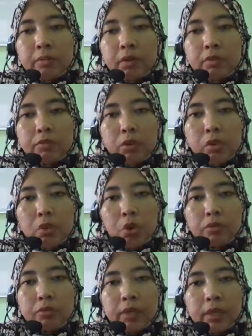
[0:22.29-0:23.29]
for
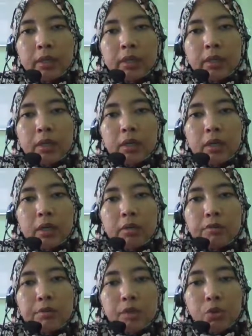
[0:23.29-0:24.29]
solving. Uh,
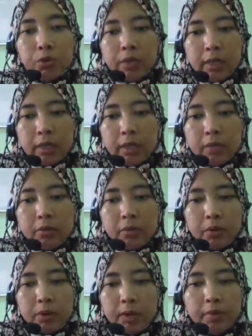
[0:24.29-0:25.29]

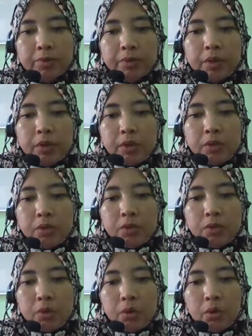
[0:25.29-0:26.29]
okay,
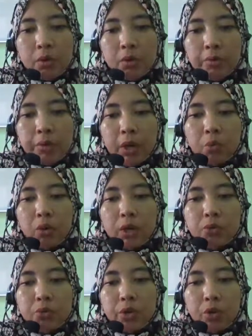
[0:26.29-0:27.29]
so I would
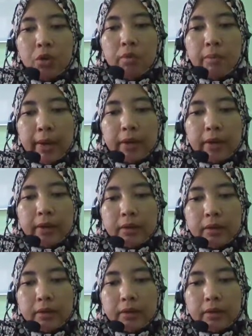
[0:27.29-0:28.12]
like to recall back